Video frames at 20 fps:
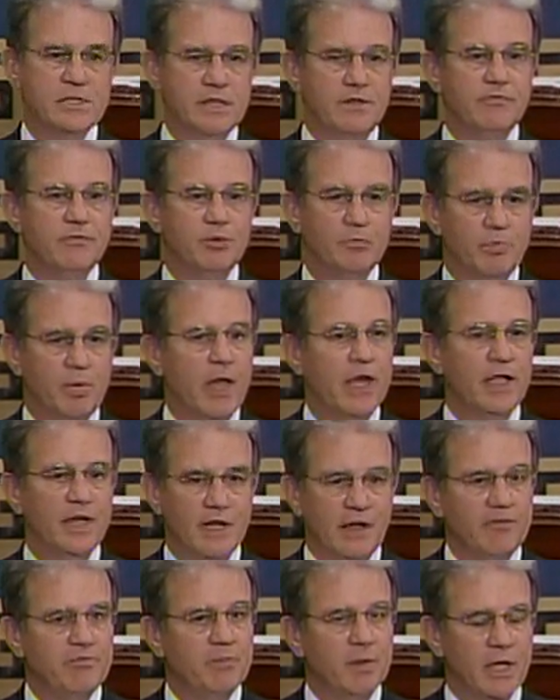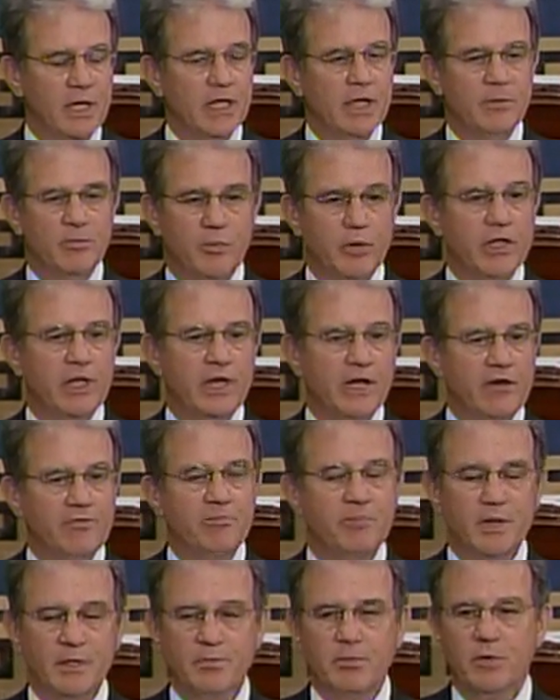if you pay enough money and bring
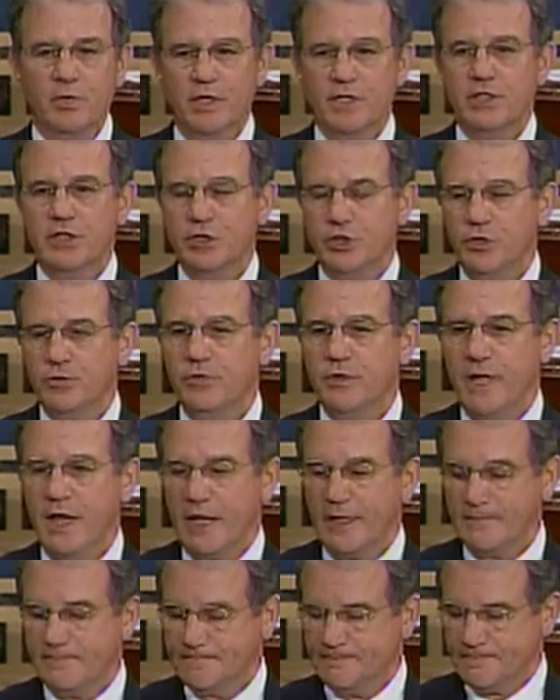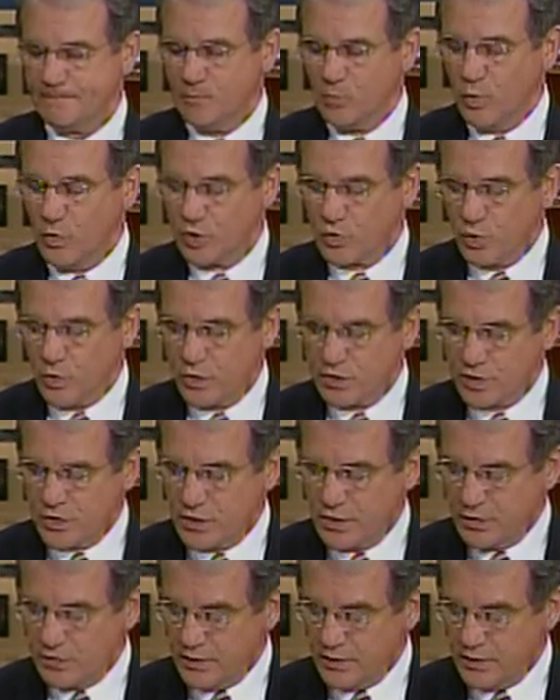enough people in to do that, which was the